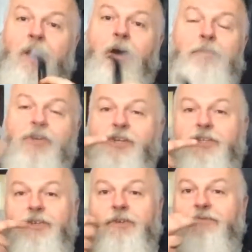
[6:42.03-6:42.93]
I push
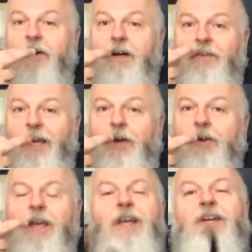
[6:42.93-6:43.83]
it too far,
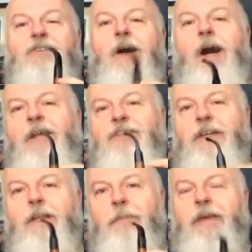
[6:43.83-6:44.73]
because I
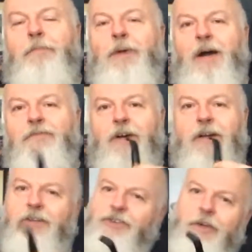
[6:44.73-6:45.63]
tend to be a puffer,
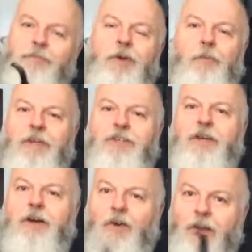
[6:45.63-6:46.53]
as you can probably
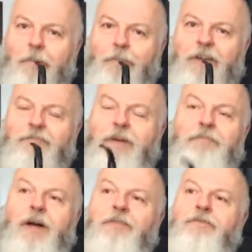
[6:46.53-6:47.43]
tell. Puff,
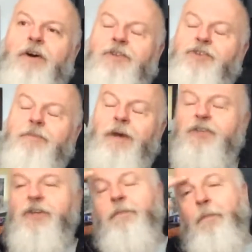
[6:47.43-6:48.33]
puff, puff, far too
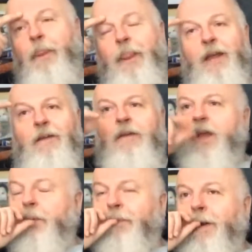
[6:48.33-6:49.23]
much.
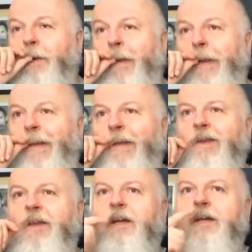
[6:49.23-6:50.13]
But
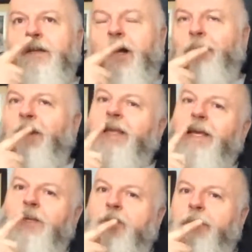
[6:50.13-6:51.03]
I might
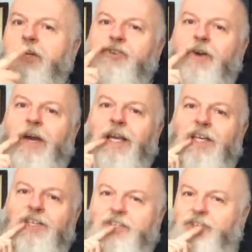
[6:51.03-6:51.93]
get a little bit of
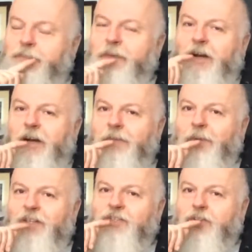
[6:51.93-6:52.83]
dryness just behind
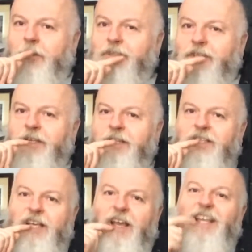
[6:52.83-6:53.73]
my top
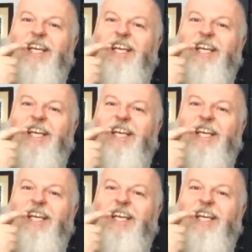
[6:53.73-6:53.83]
teeth.